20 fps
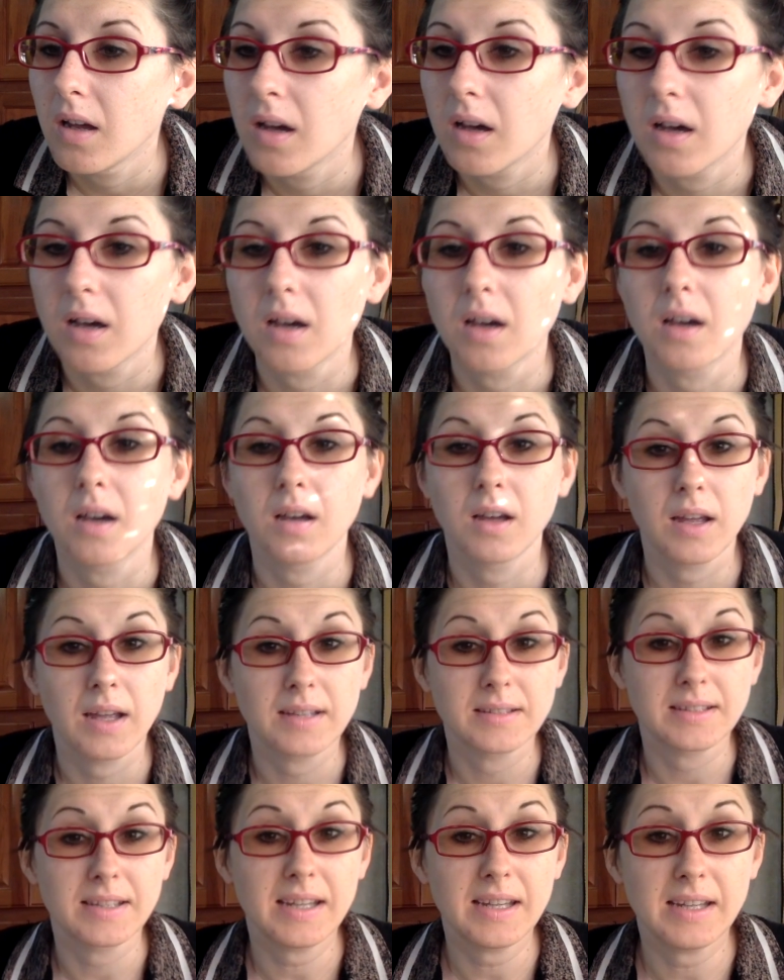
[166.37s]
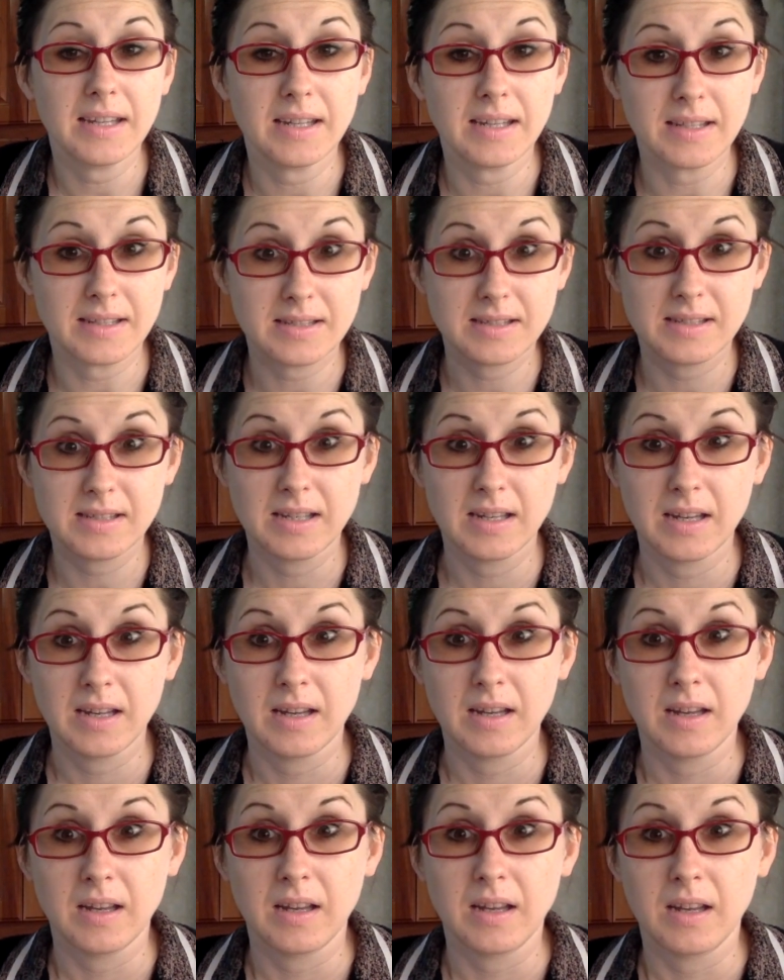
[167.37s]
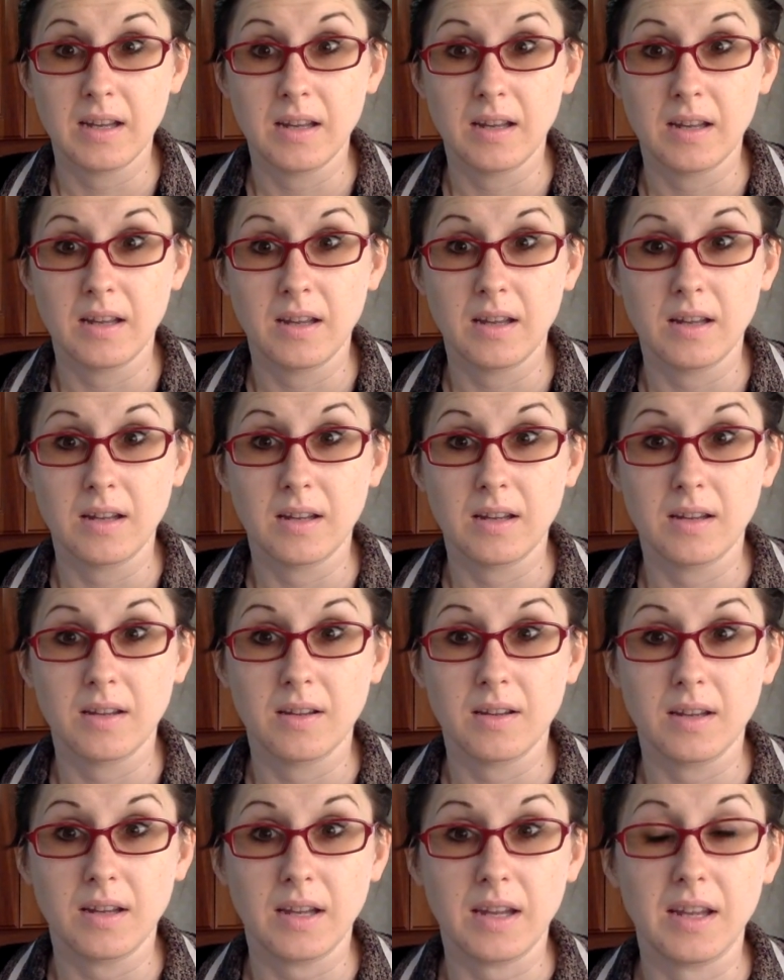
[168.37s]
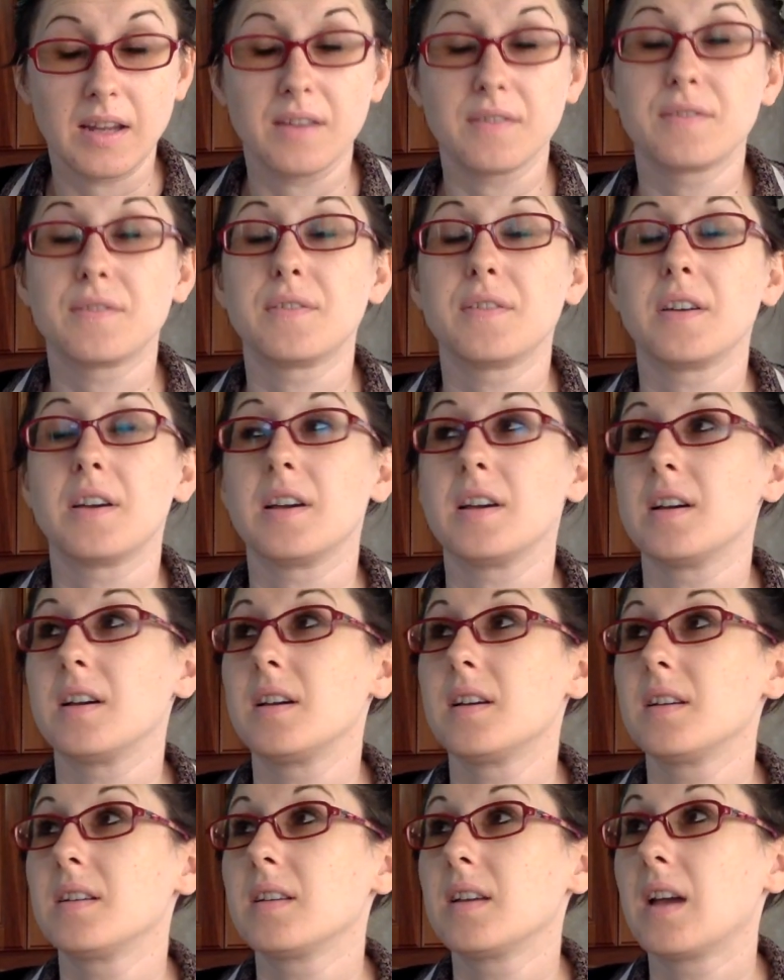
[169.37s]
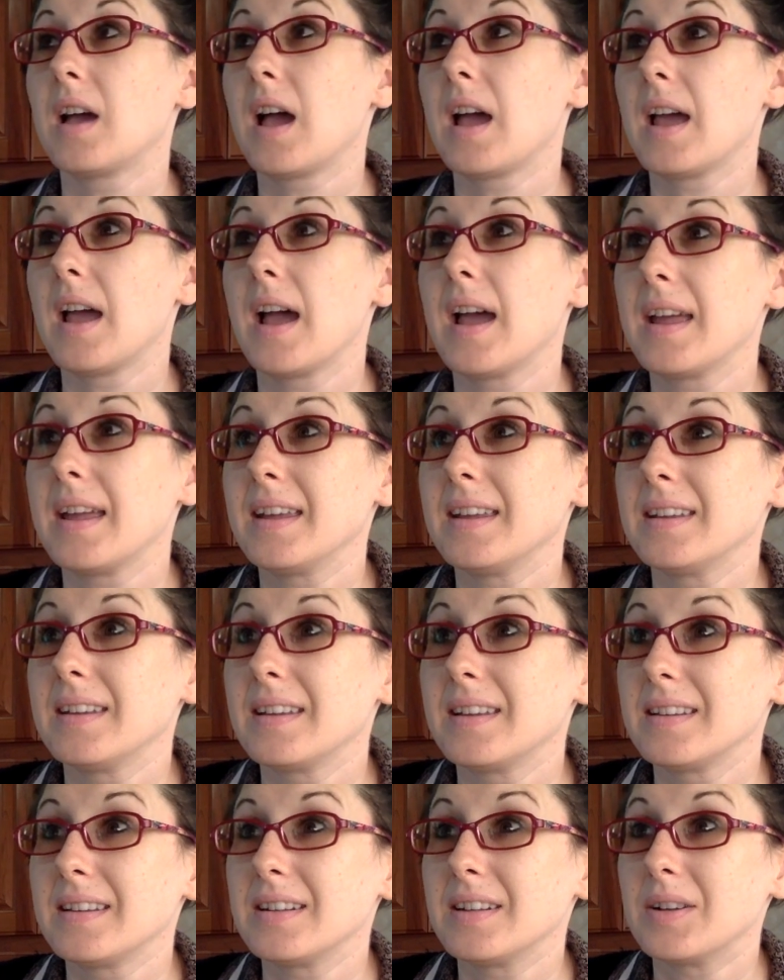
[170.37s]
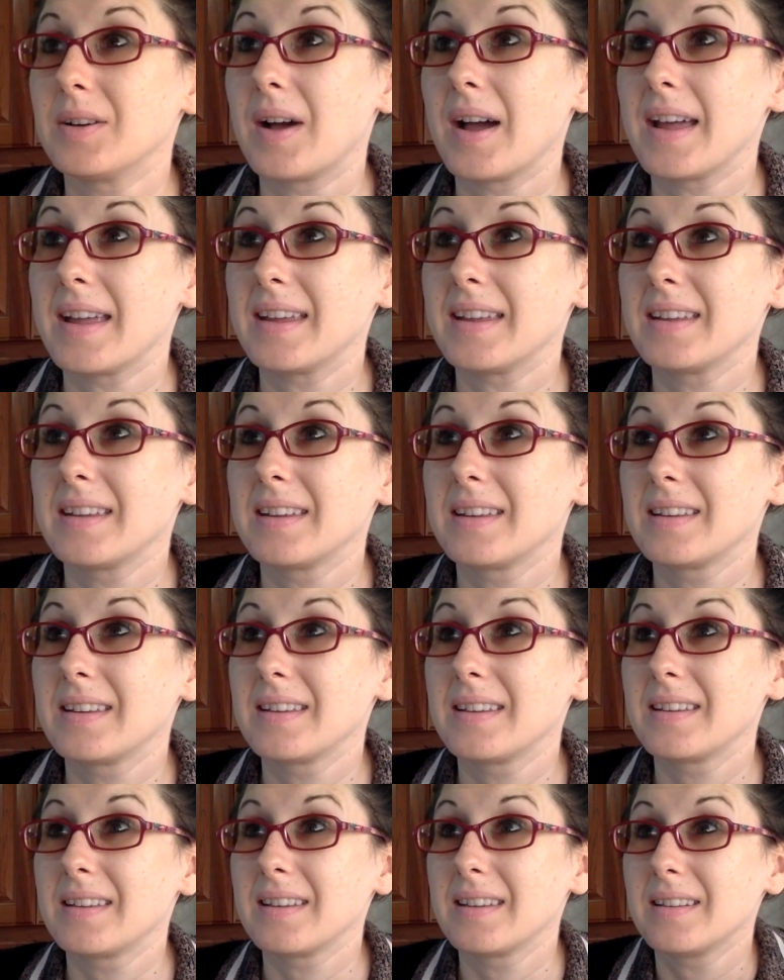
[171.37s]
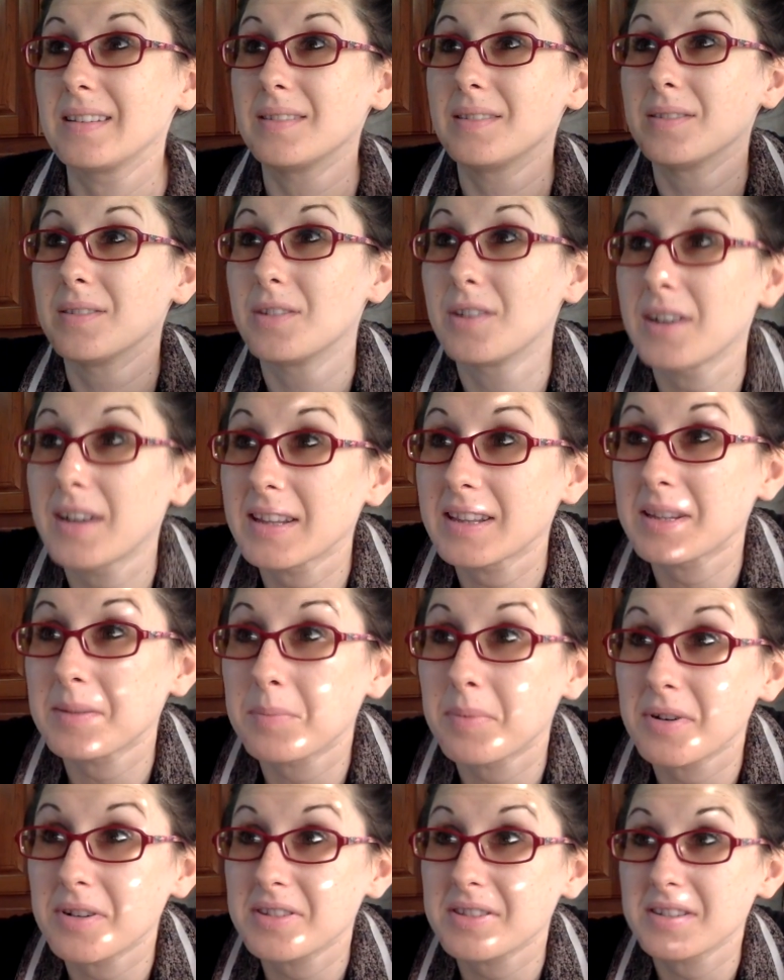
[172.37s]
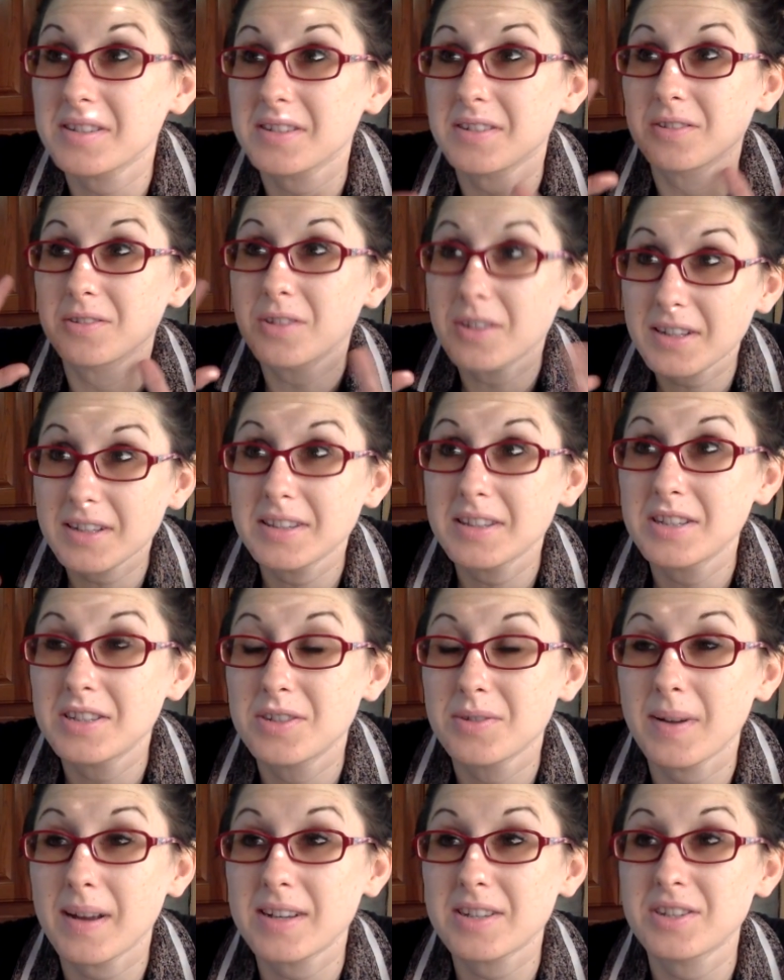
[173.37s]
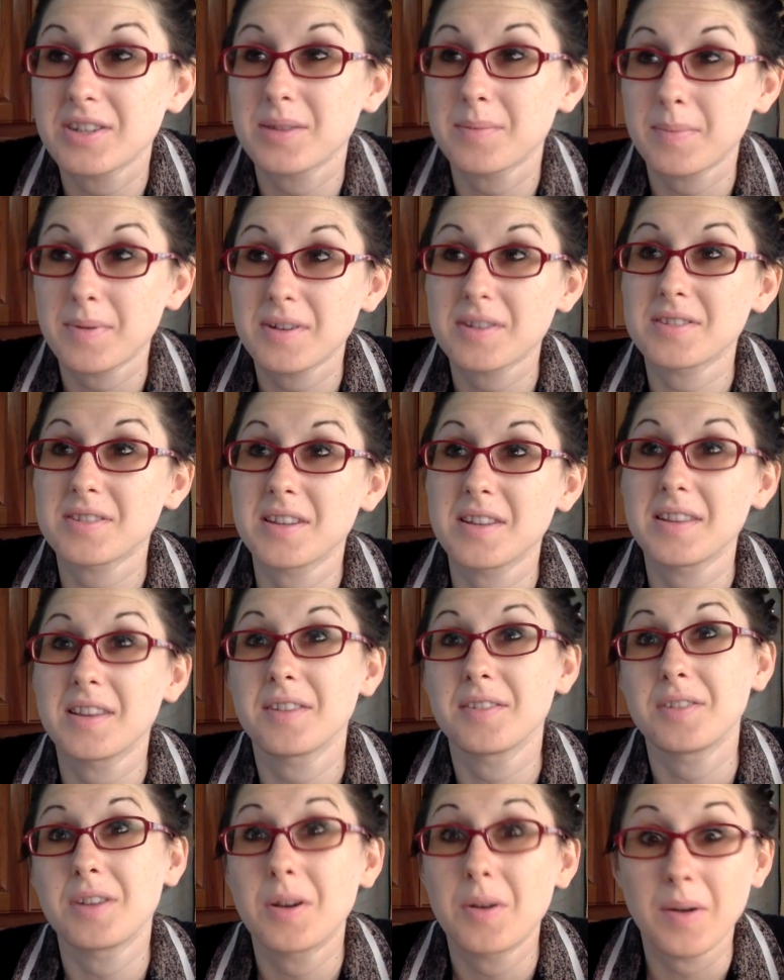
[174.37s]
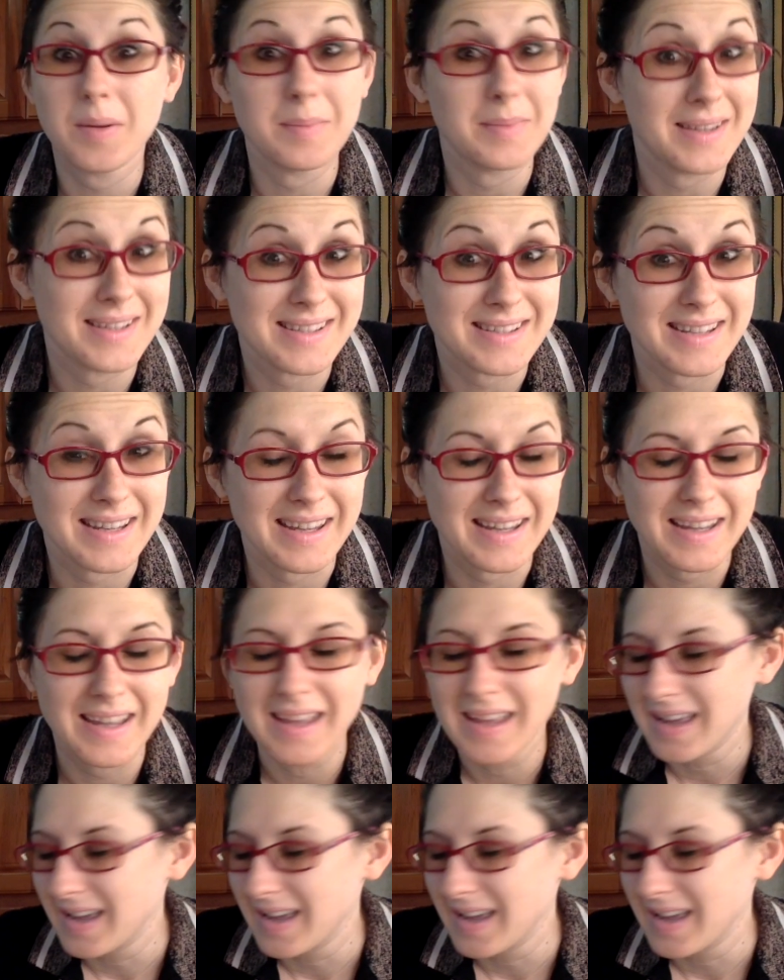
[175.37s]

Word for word: uh, at least, if uh, I, I, you know, I look at the person or look in the direction of the person, they'll know I'm listening.